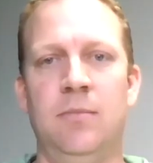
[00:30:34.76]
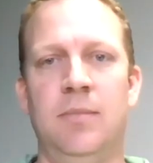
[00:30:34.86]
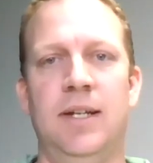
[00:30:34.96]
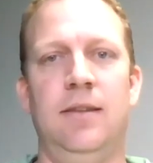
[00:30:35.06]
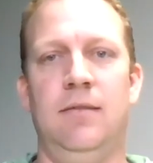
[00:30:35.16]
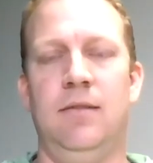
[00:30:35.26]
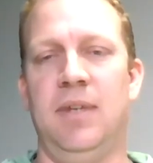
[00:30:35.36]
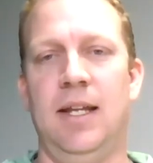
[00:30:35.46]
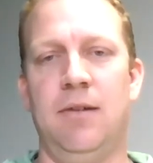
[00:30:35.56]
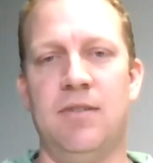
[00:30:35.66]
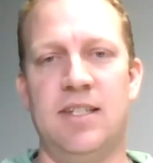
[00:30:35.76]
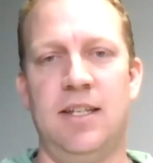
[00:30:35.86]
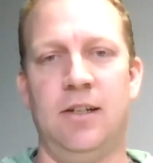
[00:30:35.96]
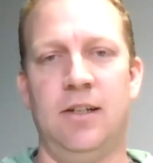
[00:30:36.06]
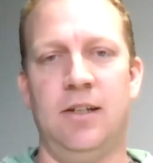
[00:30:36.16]
to them. But that was in
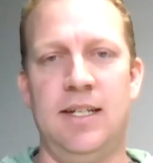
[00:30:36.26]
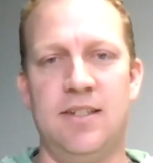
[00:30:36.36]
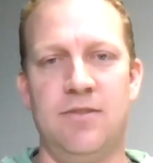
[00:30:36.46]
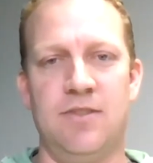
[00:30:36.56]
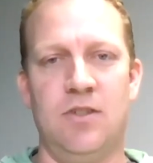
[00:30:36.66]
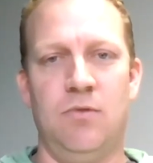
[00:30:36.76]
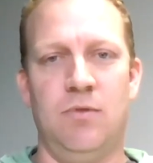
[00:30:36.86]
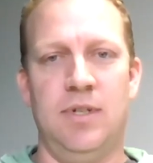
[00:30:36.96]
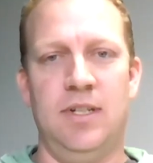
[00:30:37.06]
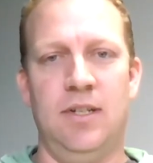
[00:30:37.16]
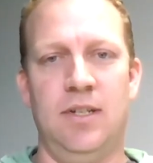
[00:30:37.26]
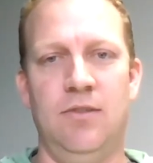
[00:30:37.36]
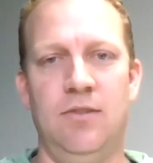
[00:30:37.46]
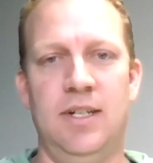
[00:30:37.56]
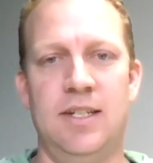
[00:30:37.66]
the early days. There was no one
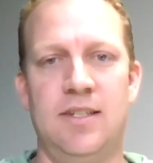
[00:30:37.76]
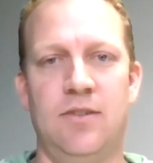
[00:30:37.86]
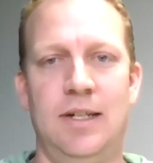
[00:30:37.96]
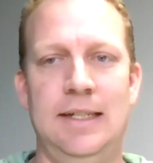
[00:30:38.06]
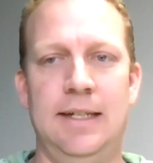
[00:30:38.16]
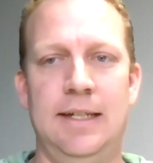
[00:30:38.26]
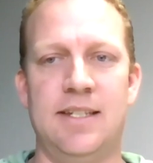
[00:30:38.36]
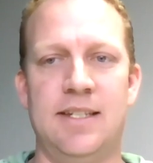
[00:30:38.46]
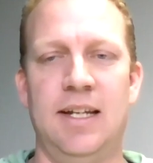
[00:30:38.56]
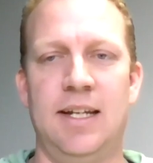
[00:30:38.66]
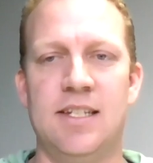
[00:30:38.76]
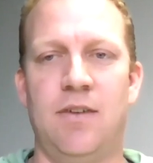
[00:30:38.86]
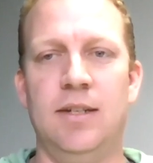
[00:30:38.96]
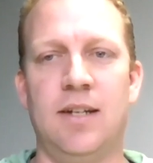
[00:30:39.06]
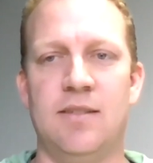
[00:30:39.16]
doing it, so I said, well, I guess
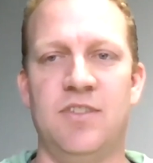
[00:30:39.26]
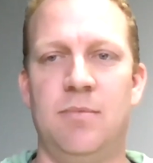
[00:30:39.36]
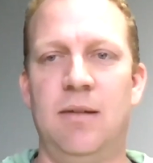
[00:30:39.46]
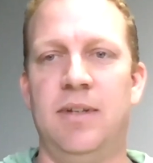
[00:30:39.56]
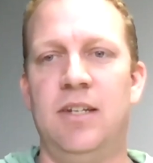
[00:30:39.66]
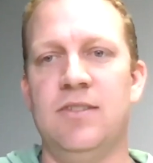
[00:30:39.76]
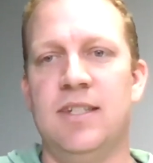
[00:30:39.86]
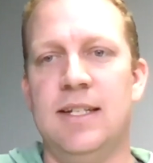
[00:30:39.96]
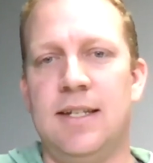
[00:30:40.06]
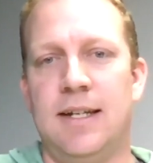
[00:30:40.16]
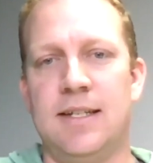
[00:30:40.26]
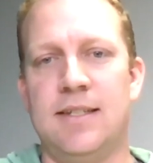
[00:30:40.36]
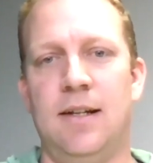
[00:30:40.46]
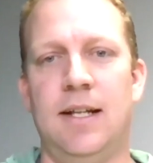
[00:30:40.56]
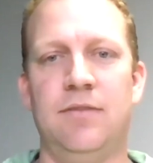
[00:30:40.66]
if I want customers to be able to use
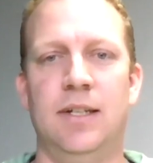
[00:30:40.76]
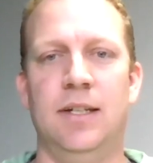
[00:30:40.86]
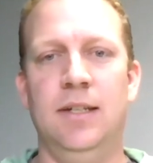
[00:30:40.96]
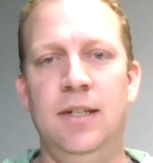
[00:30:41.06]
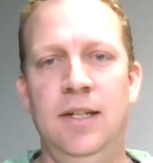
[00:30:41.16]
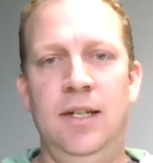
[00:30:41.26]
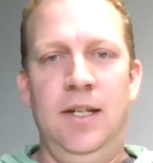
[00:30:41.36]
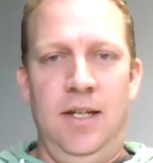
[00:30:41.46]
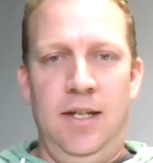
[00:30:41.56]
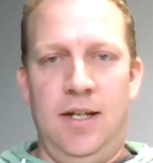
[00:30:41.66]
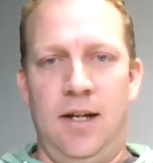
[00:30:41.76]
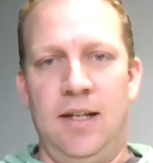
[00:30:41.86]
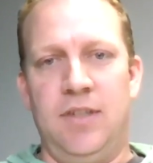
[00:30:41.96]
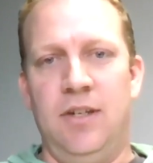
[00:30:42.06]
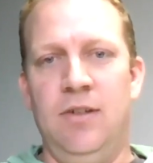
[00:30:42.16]
this, I guess I'll
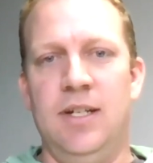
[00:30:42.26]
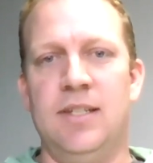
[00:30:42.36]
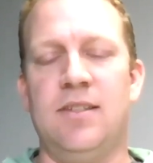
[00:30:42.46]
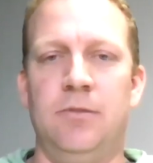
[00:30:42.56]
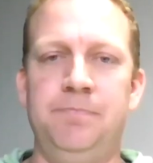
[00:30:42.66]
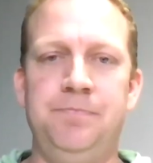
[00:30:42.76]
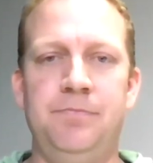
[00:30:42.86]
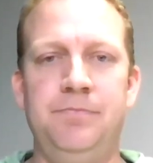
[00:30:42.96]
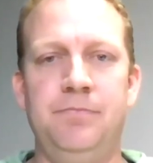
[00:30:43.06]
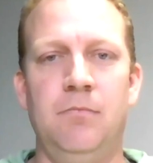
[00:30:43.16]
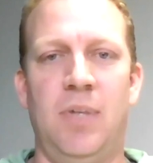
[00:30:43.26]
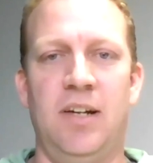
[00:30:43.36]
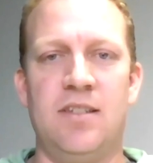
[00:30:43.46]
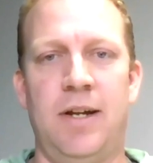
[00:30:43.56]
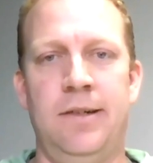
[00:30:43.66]
have to do it. So
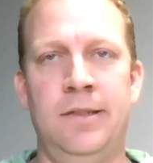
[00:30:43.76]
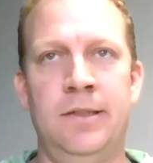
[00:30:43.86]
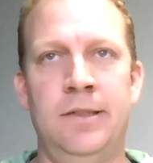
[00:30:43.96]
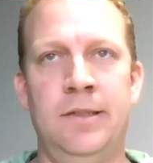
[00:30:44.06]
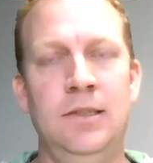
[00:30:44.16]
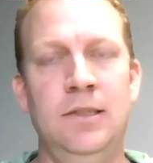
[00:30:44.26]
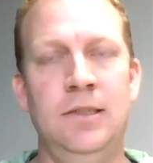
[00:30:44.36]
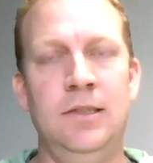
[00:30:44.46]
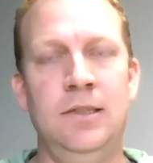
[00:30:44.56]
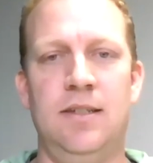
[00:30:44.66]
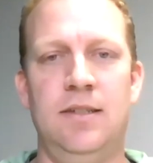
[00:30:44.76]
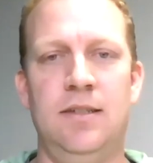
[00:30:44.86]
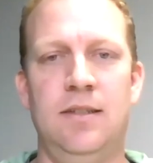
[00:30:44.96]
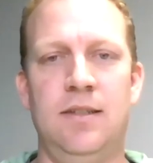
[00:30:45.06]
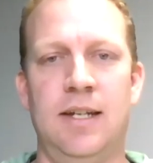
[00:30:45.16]
bought a spreader the
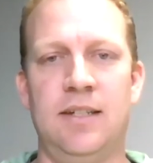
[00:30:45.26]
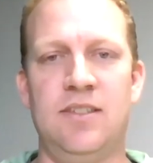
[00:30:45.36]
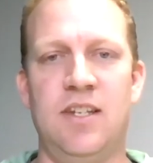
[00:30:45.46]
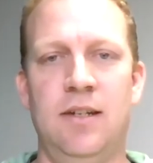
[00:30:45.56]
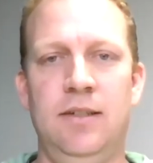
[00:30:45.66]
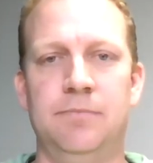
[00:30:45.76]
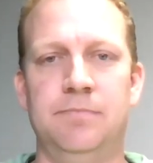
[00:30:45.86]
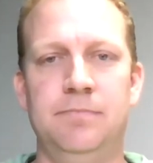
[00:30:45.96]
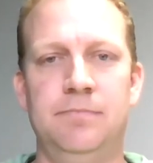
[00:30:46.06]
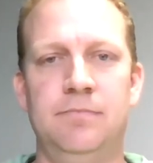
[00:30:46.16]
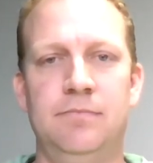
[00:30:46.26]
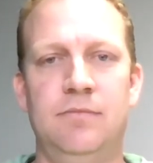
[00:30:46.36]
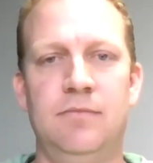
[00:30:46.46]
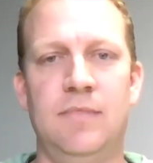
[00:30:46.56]
next year, and